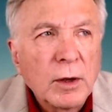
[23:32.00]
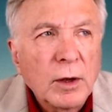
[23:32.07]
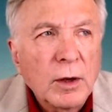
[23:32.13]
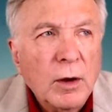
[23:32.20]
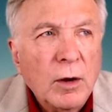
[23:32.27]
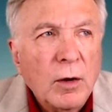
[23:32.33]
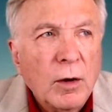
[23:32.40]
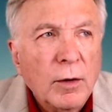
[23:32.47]

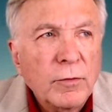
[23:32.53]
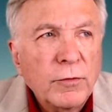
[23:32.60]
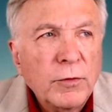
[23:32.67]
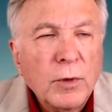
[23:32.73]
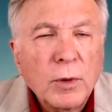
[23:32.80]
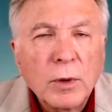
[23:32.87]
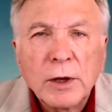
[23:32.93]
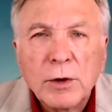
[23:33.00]
are
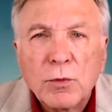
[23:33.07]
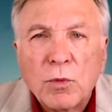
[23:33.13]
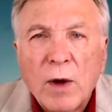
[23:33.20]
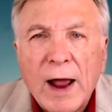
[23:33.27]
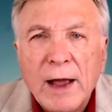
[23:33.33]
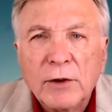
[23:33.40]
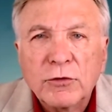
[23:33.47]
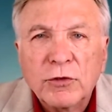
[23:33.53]
fully
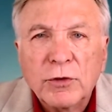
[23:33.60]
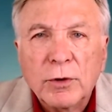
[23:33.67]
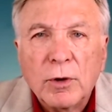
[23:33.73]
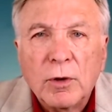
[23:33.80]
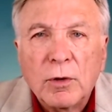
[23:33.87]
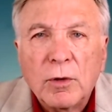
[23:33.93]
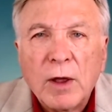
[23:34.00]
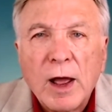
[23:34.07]

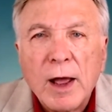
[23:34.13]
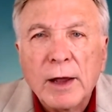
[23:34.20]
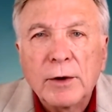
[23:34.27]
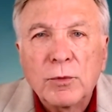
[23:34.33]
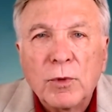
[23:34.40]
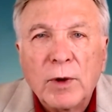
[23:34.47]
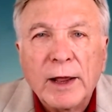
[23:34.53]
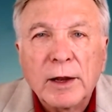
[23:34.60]
rational
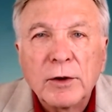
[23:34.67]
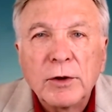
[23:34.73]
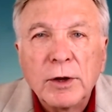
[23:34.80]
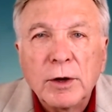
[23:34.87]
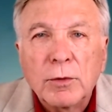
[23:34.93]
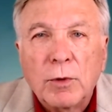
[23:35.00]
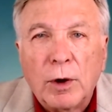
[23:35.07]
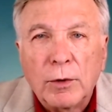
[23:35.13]
Ayn Rand
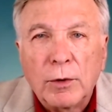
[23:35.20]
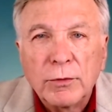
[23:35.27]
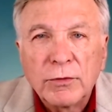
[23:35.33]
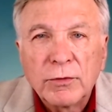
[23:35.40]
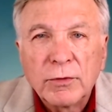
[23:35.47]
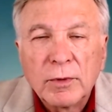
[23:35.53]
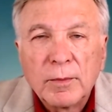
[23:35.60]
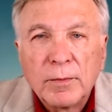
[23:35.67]

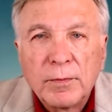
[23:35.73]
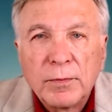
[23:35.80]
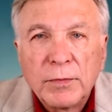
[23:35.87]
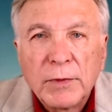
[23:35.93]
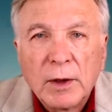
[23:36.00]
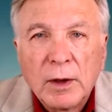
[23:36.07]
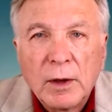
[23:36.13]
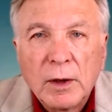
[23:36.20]
heroes
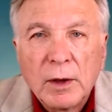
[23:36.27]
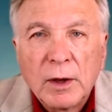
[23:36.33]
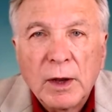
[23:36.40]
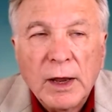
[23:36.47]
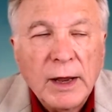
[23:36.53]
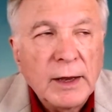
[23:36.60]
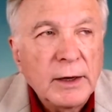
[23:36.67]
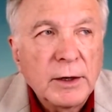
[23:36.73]

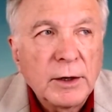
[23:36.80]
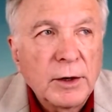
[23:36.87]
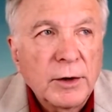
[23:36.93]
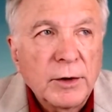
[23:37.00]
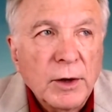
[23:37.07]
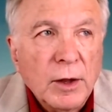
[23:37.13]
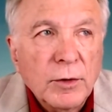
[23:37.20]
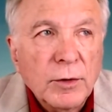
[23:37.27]
and in
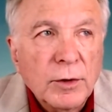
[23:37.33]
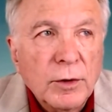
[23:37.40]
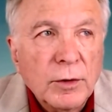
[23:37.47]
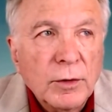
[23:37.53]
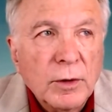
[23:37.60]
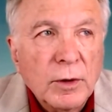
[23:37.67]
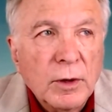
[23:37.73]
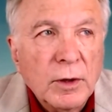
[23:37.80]

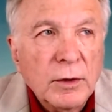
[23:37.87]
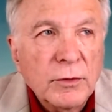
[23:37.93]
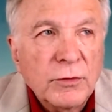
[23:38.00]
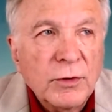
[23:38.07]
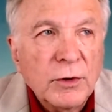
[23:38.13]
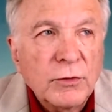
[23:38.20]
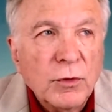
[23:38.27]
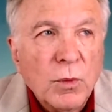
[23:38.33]
another uh,
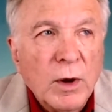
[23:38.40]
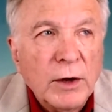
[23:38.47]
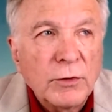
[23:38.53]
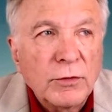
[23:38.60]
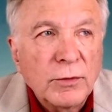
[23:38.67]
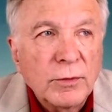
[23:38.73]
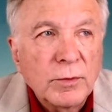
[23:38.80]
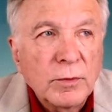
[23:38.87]

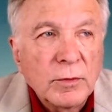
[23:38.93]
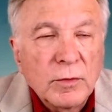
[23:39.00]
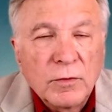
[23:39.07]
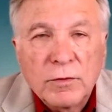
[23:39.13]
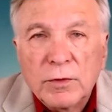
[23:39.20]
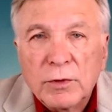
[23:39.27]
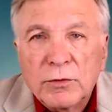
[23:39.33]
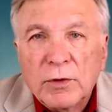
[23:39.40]
situation,
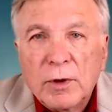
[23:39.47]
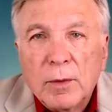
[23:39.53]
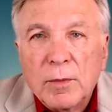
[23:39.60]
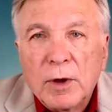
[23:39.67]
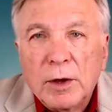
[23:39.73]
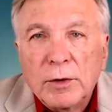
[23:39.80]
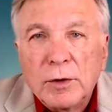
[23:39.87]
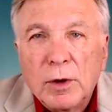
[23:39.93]
for some
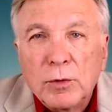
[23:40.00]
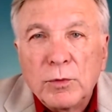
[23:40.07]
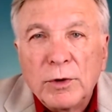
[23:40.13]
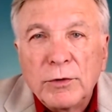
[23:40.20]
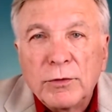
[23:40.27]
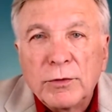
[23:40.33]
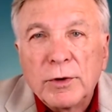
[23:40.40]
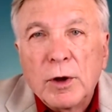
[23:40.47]
unknown
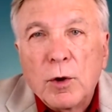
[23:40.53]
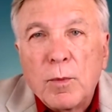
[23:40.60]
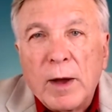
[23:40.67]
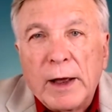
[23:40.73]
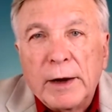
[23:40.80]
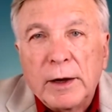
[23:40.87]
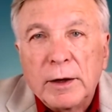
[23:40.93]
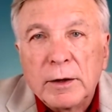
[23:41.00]
reason,
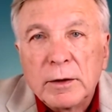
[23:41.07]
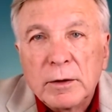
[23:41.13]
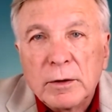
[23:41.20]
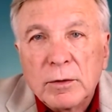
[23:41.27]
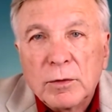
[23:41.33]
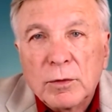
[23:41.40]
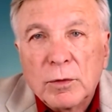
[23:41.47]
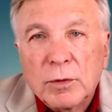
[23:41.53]
nobody
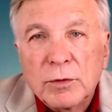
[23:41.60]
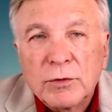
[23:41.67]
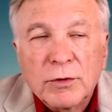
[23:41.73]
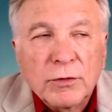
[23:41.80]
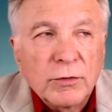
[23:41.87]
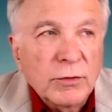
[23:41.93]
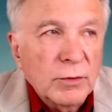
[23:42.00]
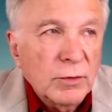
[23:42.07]
or
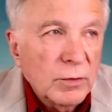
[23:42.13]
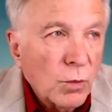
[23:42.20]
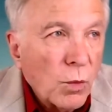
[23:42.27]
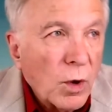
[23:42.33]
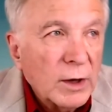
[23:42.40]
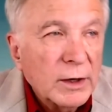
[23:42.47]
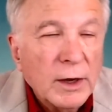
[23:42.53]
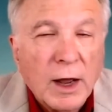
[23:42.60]
just
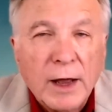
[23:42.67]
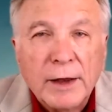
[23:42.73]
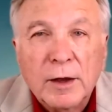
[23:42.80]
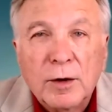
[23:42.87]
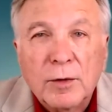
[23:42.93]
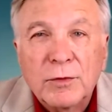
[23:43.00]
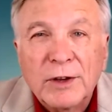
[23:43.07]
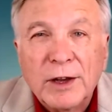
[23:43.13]
one guy
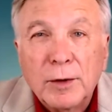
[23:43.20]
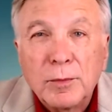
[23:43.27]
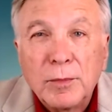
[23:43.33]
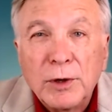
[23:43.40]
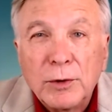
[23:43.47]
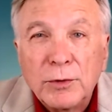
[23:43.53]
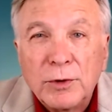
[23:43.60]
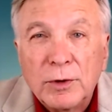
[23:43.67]
out of 10
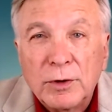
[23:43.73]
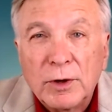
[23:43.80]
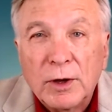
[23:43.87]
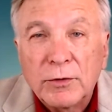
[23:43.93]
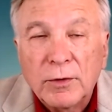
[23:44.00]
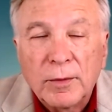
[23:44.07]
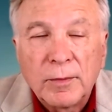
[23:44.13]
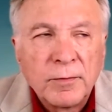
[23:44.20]
million does it.